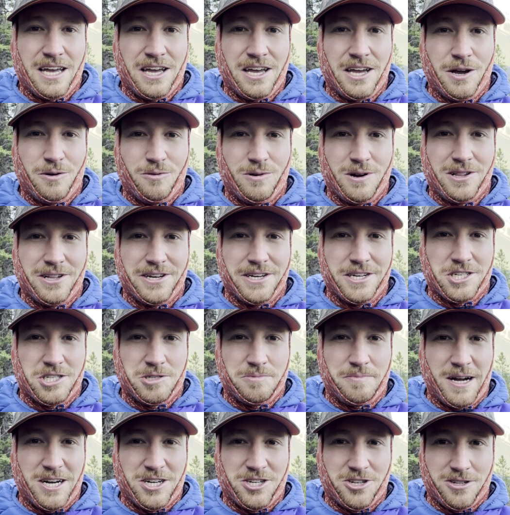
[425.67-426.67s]
really is
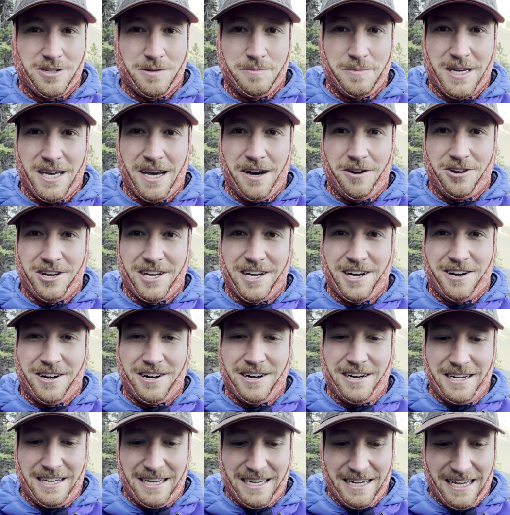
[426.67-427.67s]
special to be out
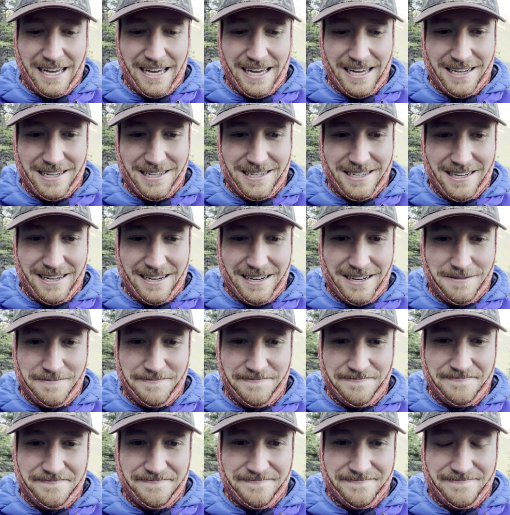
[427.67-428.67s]
here, and